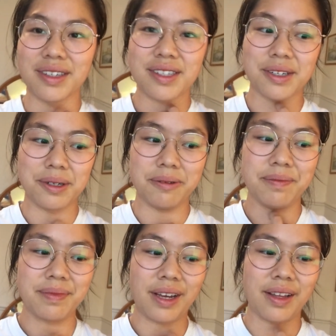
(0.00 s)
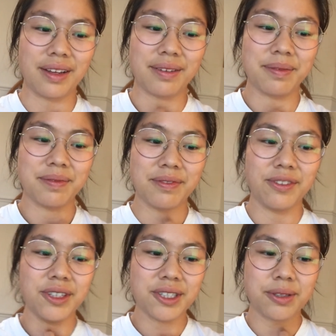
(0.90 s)
so I like
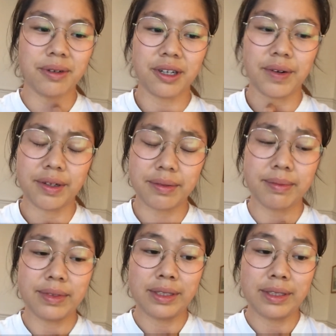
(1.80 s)
finished work around